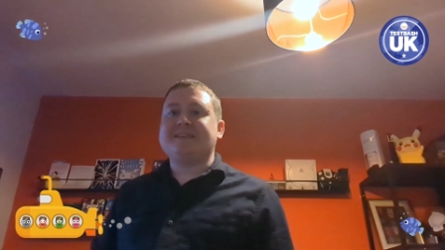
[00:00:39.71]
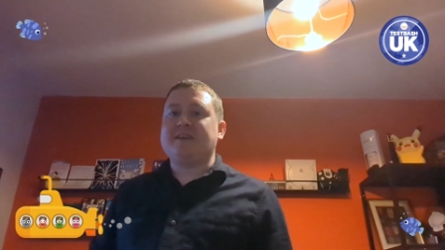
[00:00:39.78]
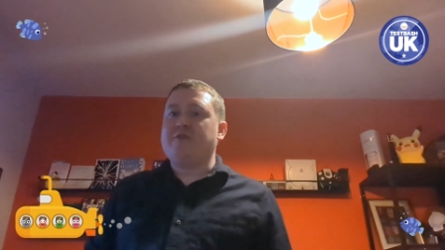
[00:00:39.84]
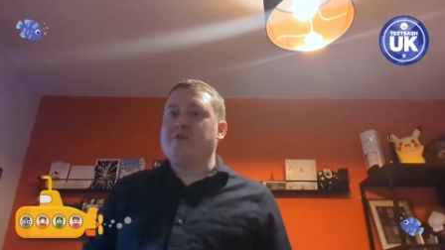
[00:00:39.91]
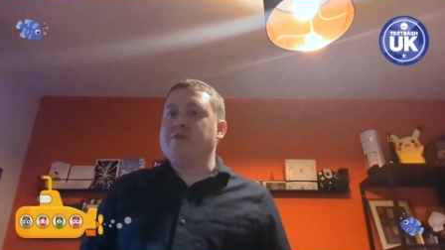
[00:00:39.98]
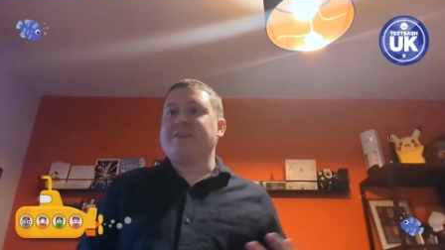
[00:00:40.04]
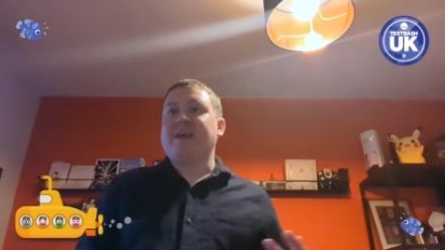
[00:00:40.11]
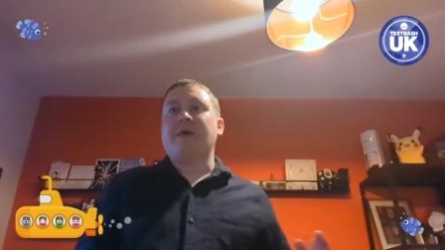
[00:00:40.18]
see if
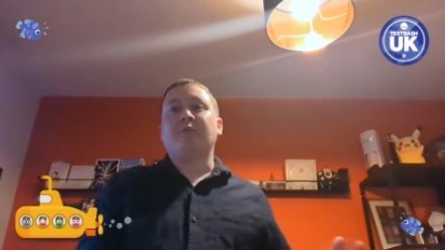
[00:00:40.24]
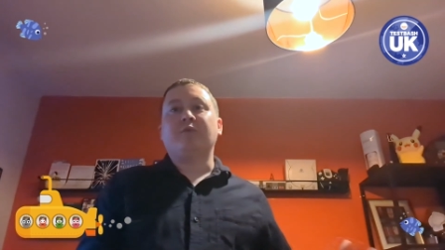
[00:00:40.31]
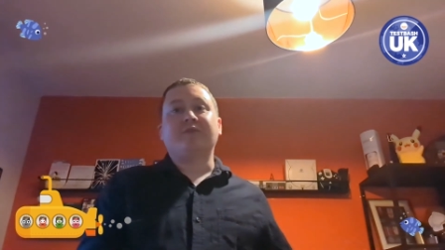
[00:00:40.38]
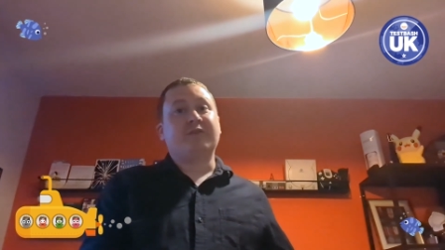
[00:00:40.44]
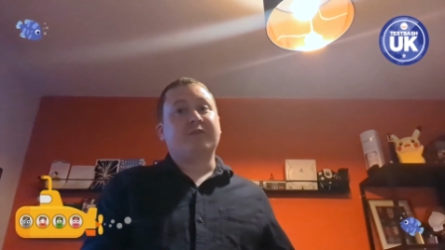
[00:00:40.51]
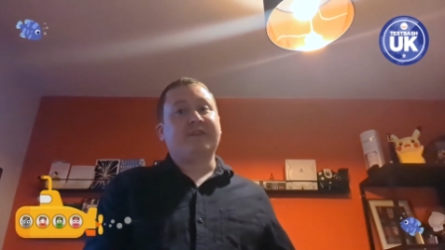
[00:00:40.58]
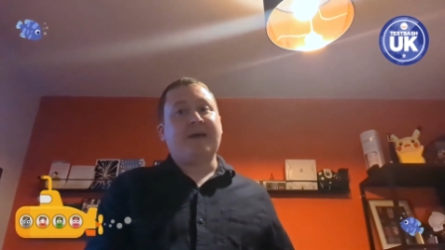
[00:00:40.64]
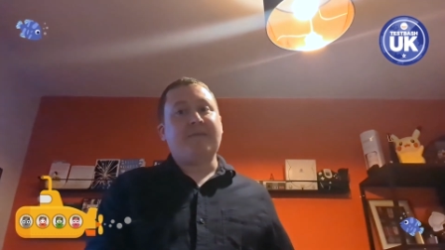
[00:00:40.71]
we can dabble with
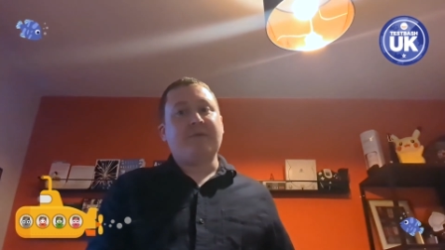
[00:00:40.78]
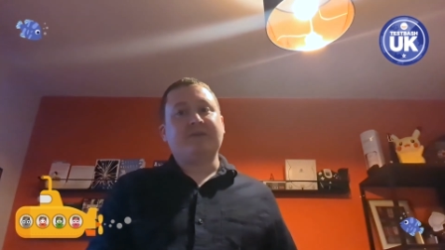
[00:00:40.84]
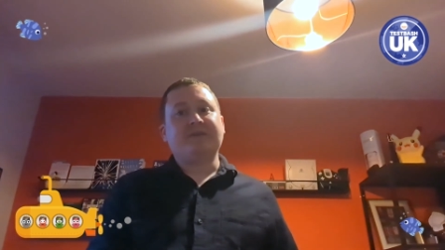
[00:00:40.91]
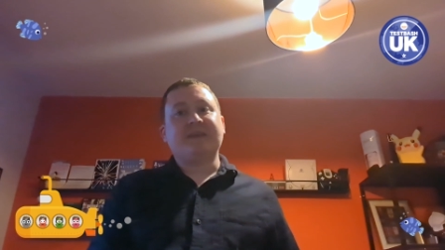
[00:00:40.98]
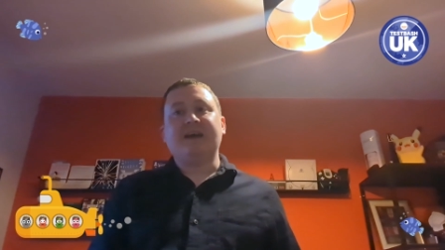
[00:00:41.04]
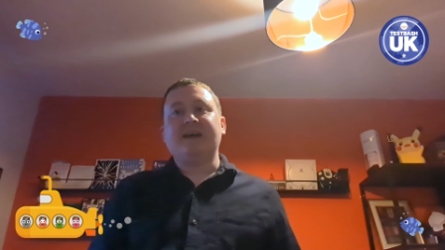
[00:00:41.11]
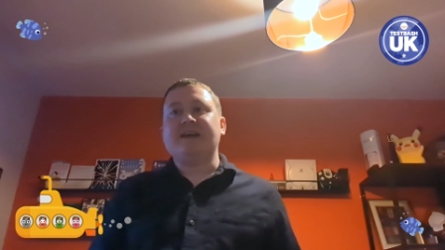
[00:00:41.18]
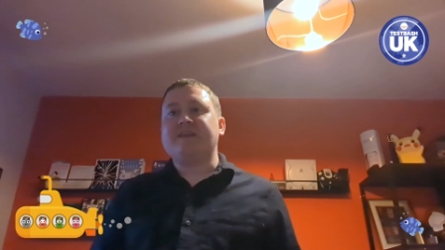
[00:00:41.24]
some demo
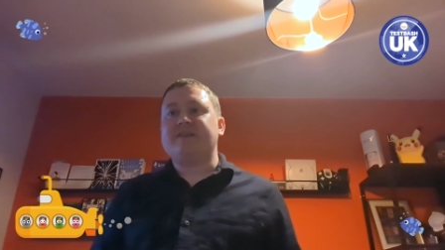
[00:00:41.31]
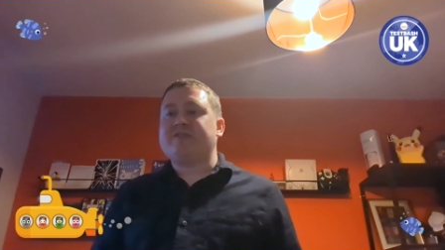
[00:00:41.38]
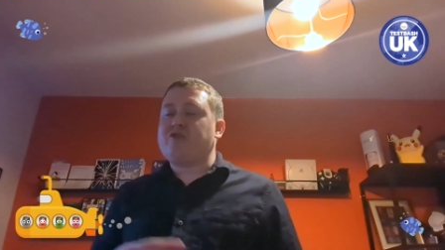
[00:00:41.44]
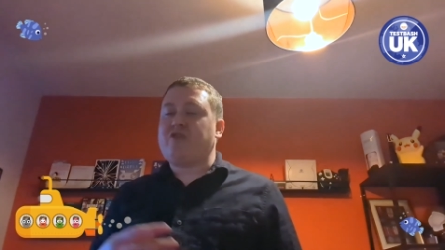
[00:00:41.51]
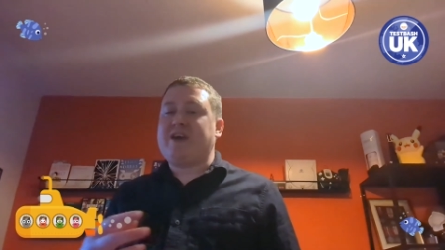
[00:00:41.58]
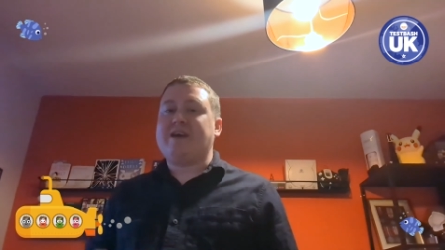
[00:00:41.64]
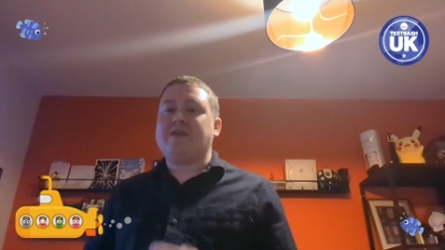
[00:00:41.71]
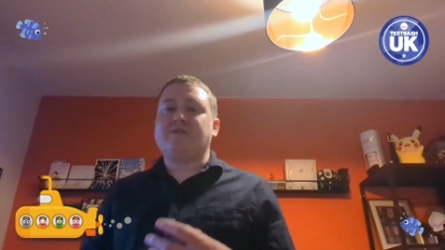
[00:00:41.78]
sites,
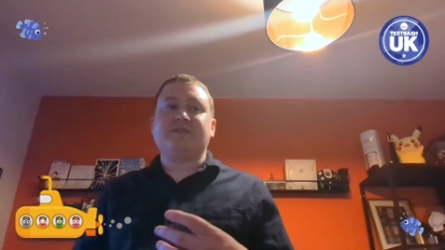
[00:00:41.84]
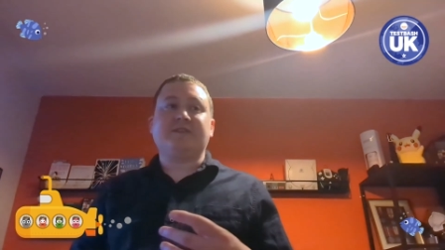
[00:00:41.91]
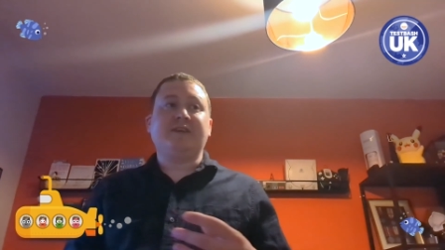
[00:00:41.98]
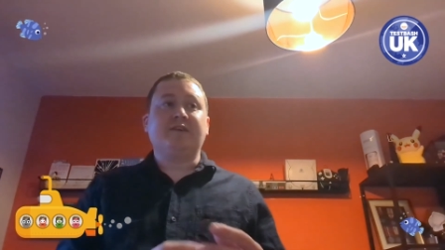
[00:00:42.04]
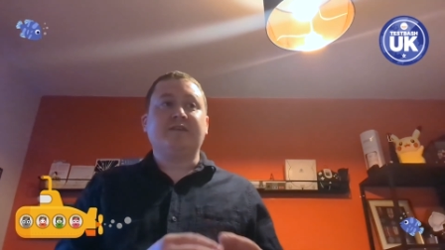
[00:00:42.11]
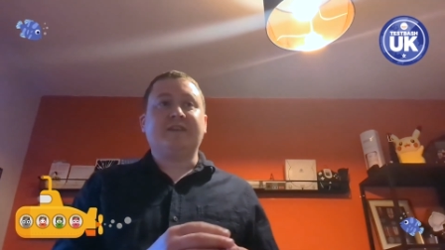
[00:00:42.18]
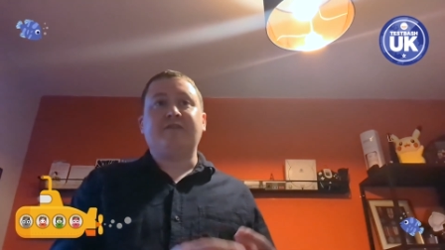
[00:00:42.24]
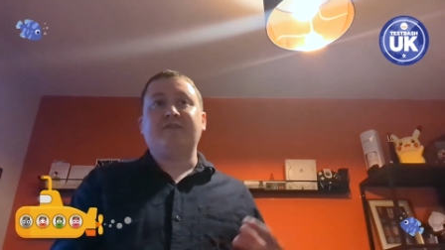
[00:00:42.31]
try out
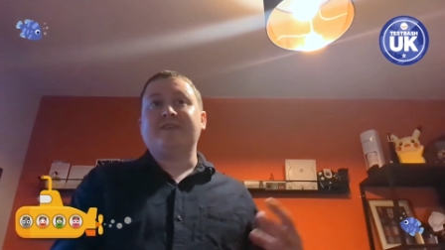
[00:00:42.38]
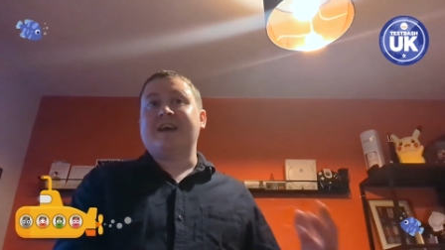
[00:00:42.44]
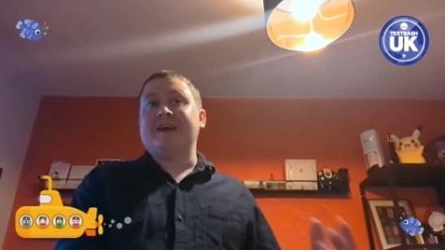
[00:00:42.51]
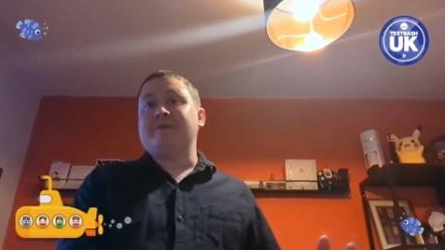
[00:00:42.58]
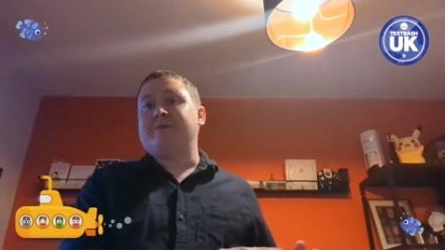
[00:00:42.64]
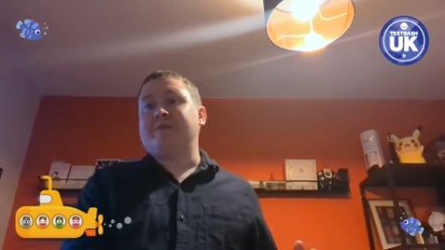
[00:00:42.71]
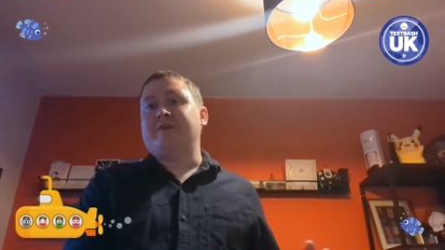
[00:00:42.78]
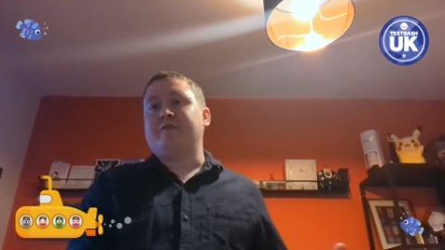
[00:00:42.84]
different
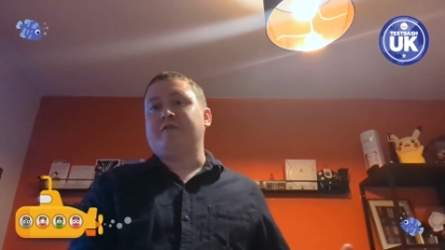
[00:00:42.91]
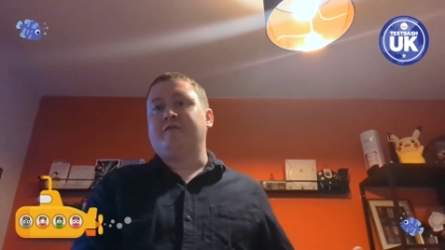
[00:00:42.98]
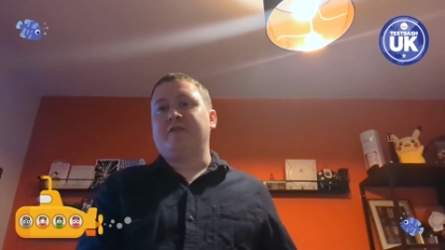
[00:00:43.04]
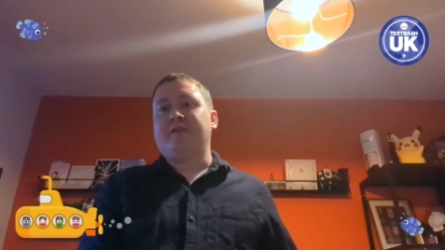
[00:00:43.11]
types of